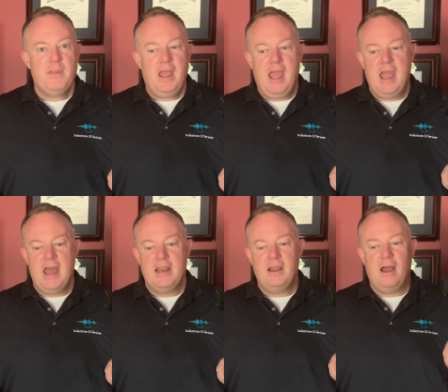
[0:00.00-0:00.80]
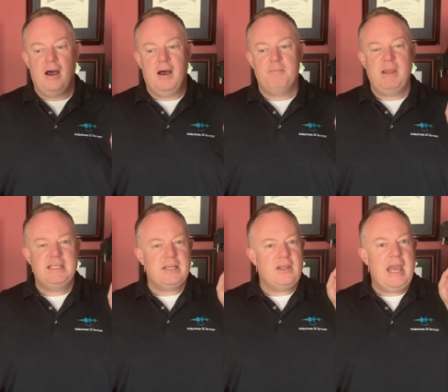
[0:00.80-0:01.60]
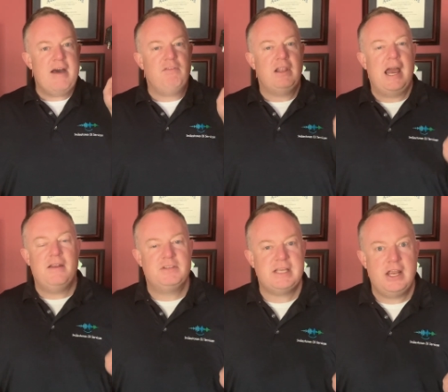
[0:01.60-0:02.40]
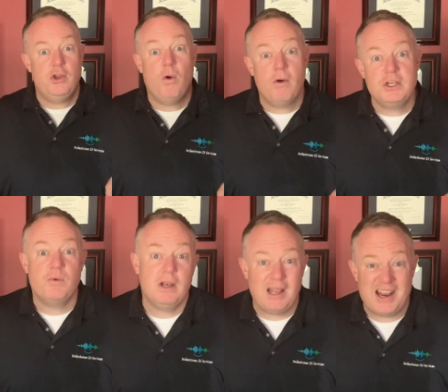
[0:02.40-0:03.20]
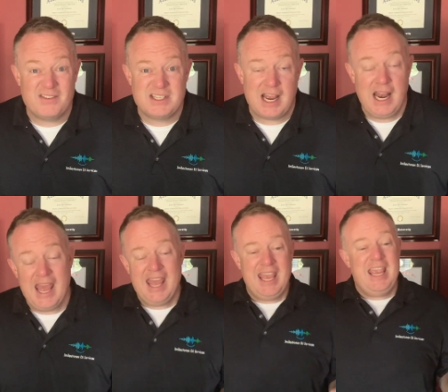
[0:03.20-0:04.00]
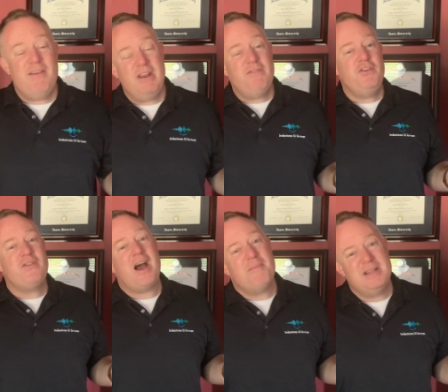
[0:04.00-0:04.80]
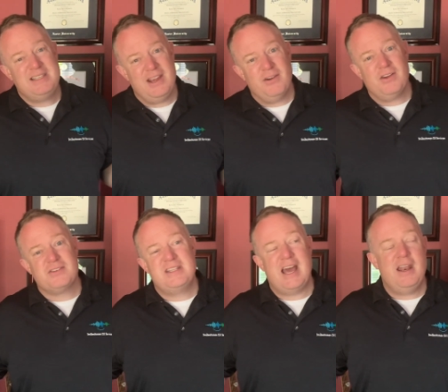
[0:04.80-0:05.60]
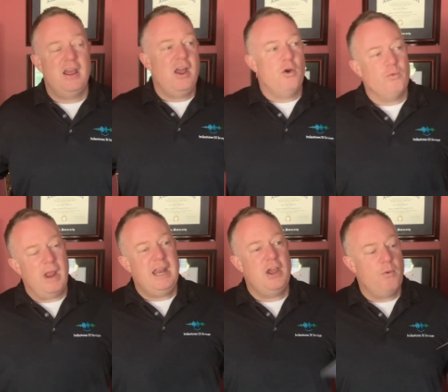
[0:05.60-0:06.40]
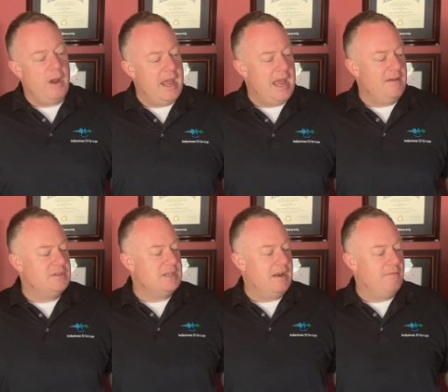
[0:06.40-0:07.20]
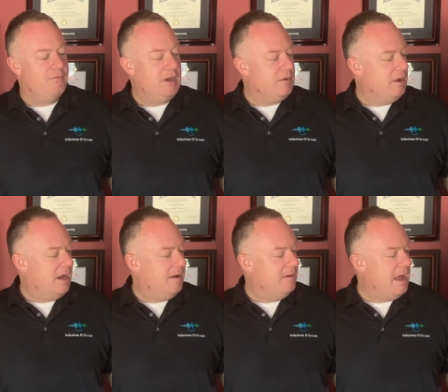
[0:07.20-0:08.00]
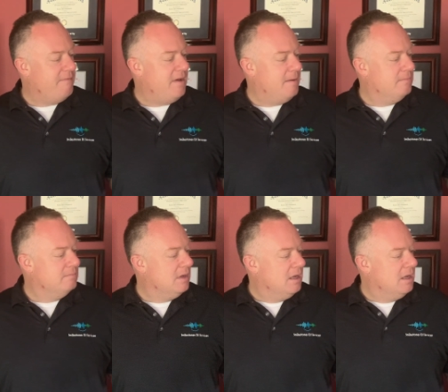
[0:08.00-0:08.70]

and basically have line of sight. You always want line of sight. Even if you've got materials that radio waves and FM,